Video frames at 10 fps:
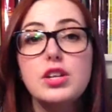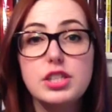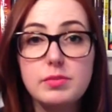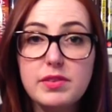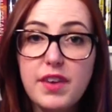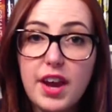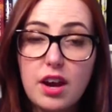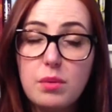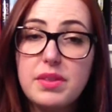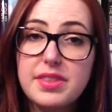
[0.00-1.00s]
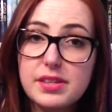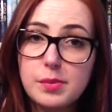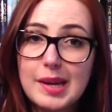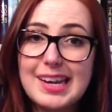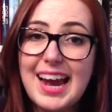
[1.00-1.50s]
To be fair with this
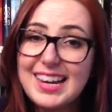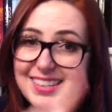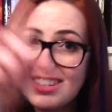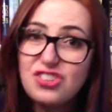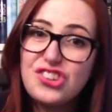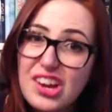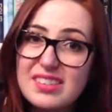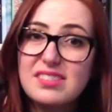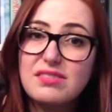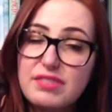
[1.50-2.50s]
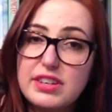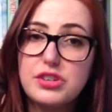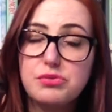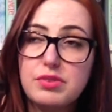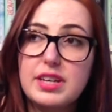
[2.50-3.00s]
one, I did just
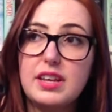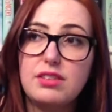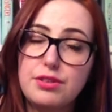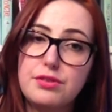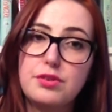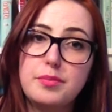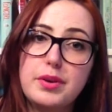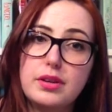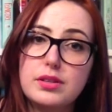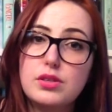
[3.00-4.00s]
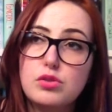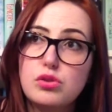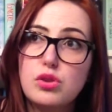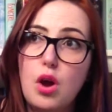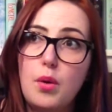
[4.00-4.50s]
finish reading the third book,
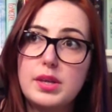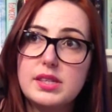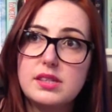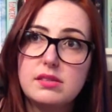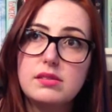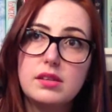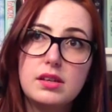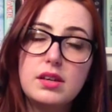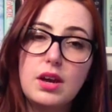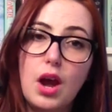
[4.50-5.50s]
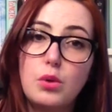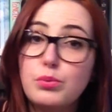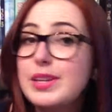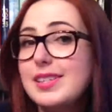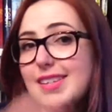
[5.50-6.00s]
so it's a
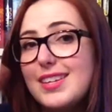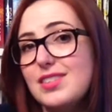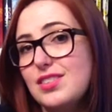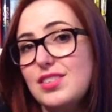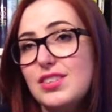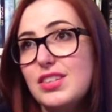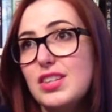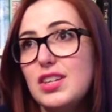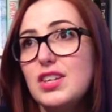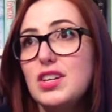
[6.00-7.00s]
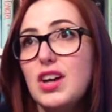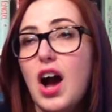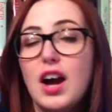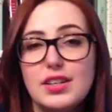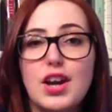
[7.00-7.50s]
recent,
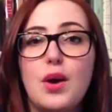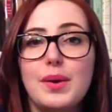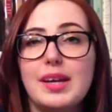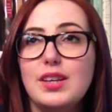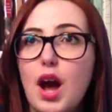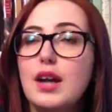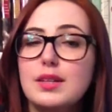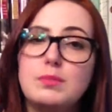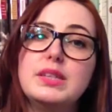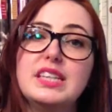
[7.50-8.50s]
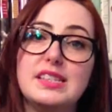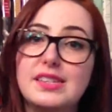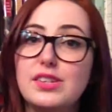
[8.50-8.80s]
ongoing, not completed